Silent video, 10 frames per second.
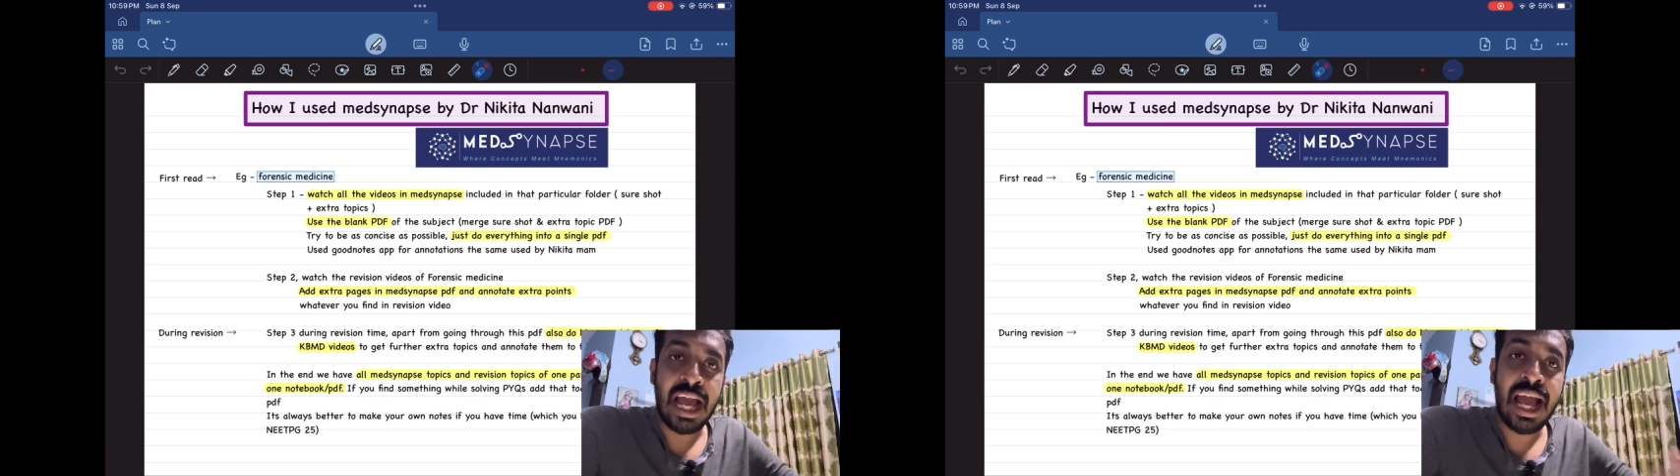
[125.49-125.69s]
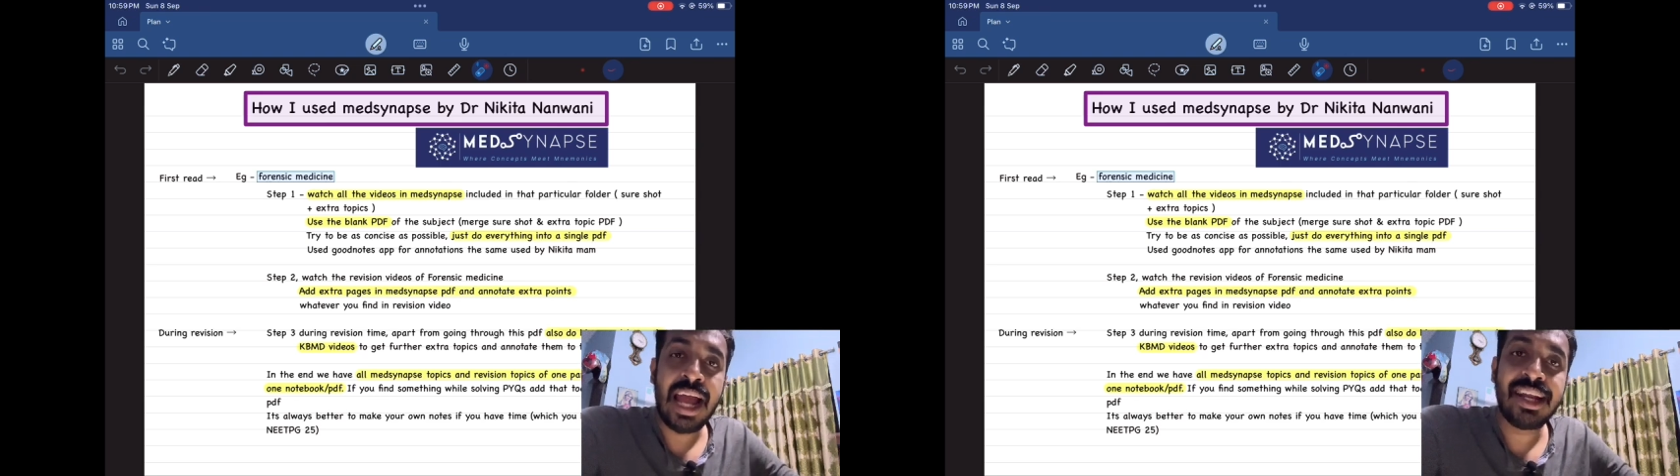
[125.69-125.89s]

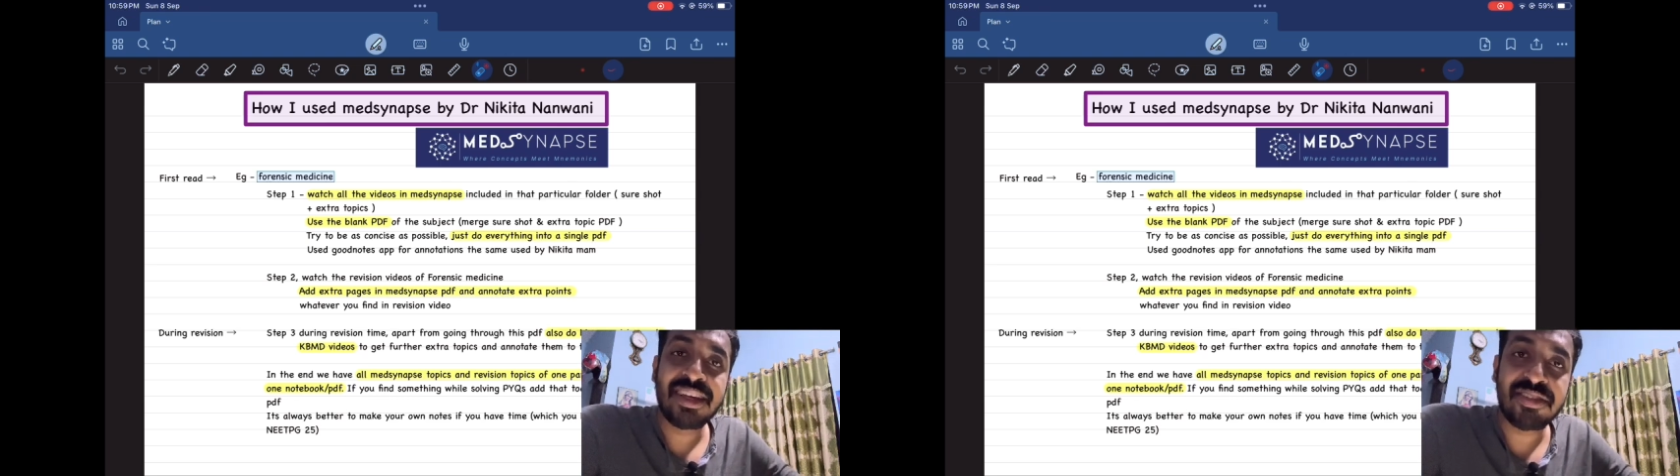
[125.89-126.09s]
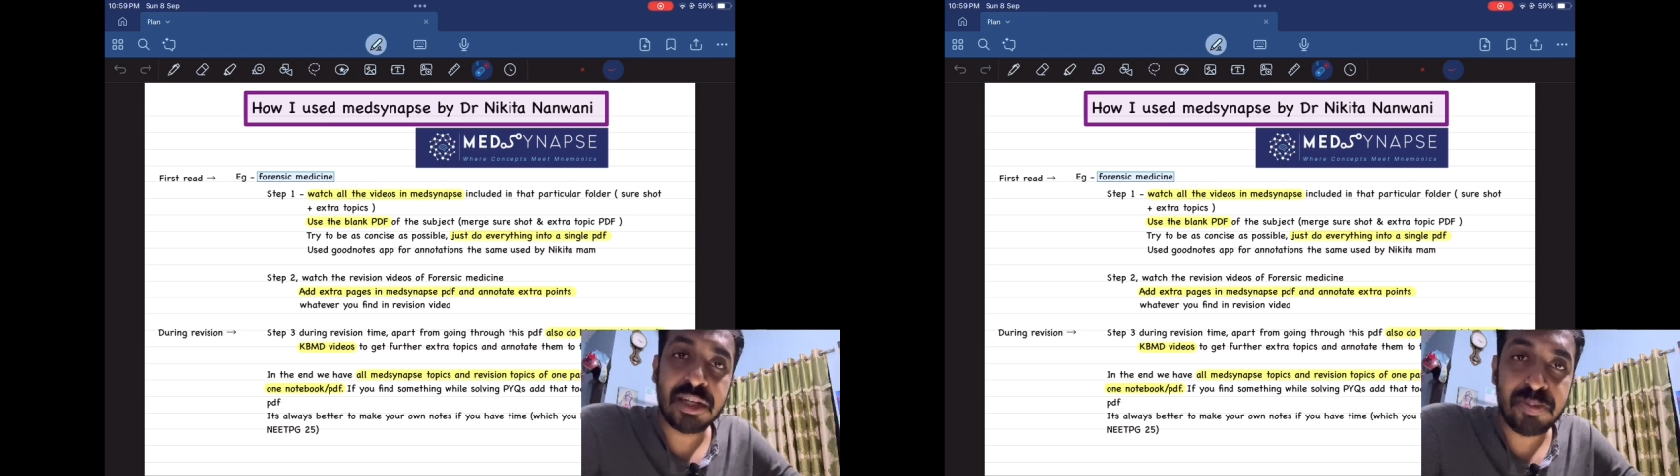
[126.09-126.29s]
add
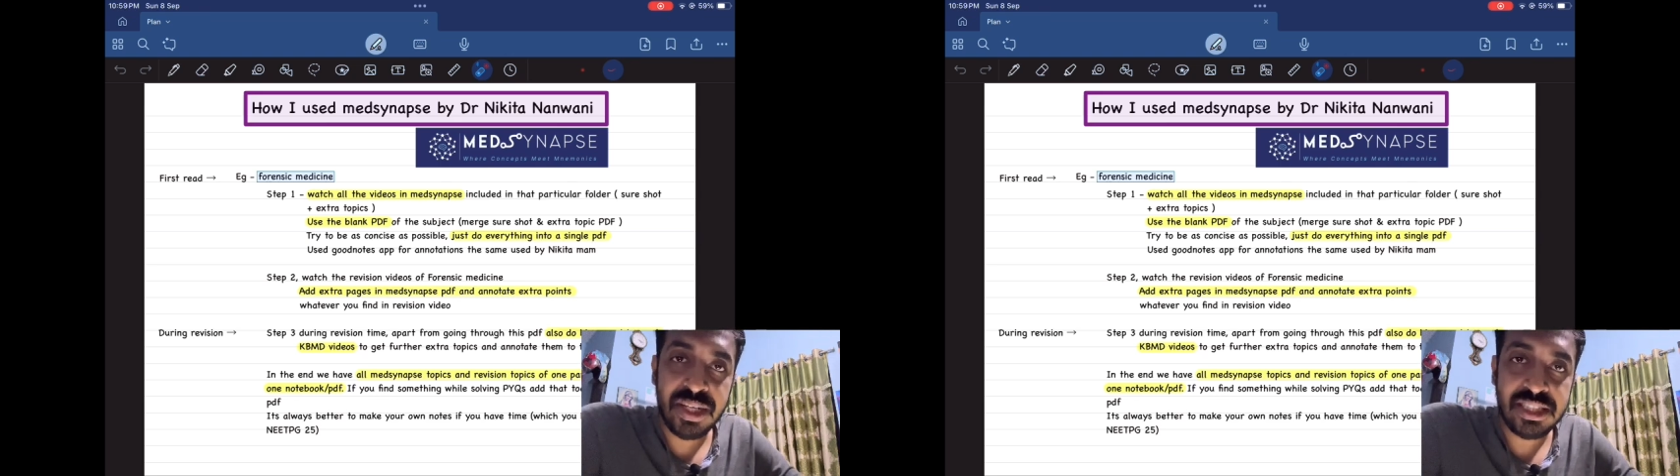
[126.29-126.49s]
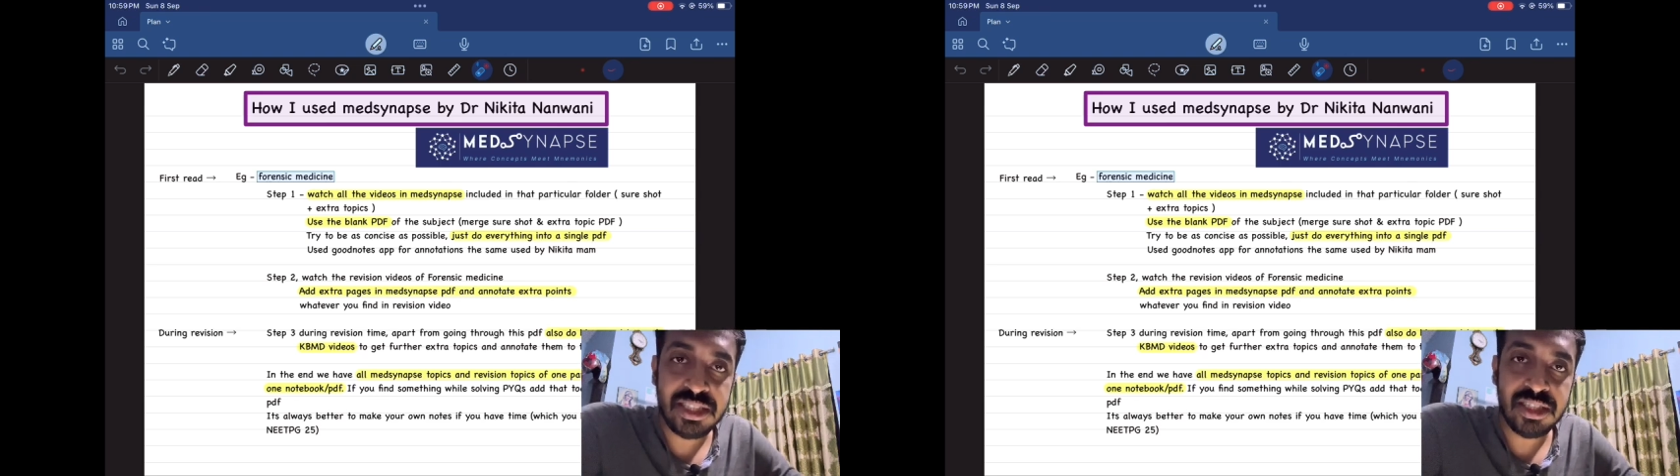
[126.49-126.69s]
extra
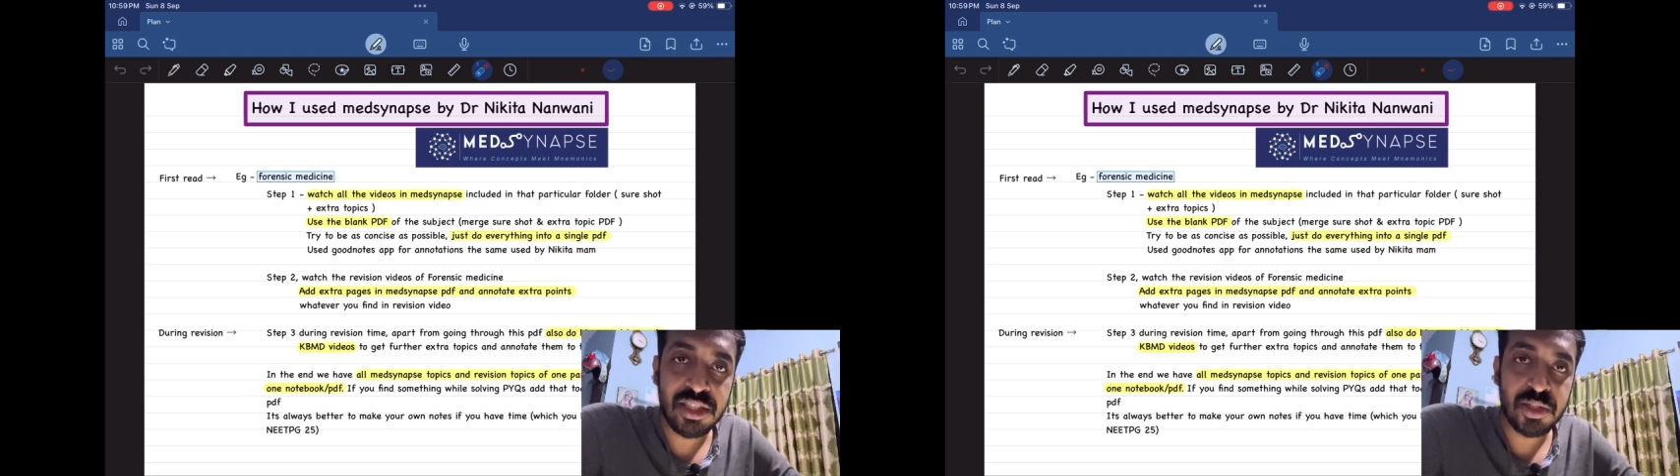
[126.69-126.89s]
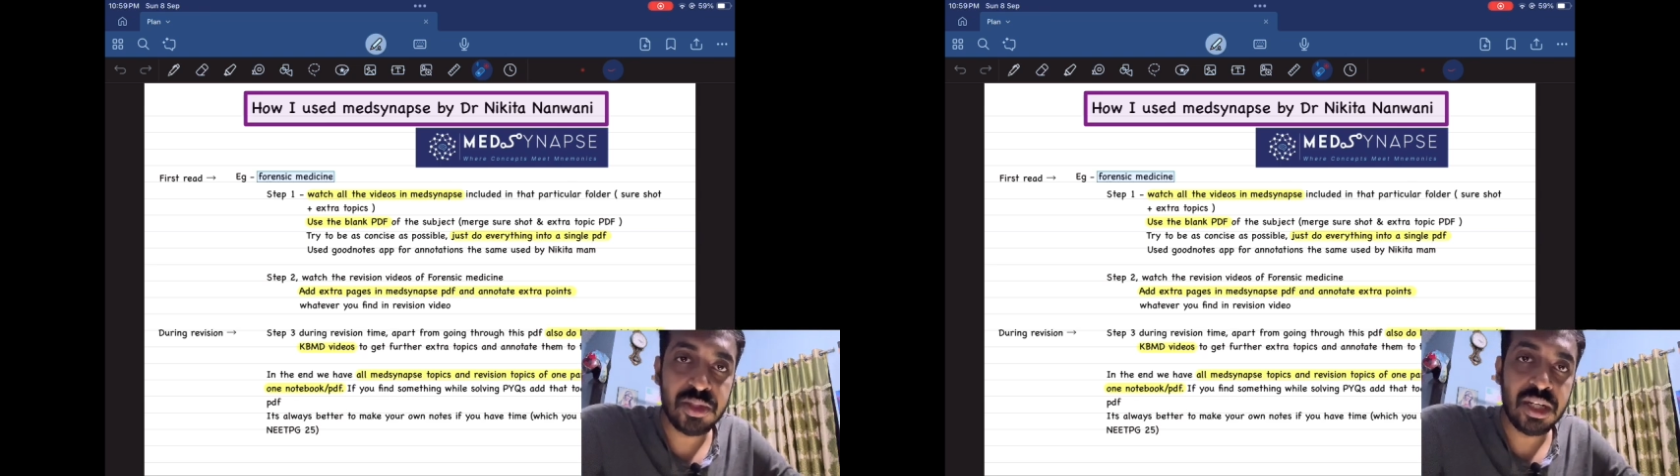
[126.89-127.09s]
pages into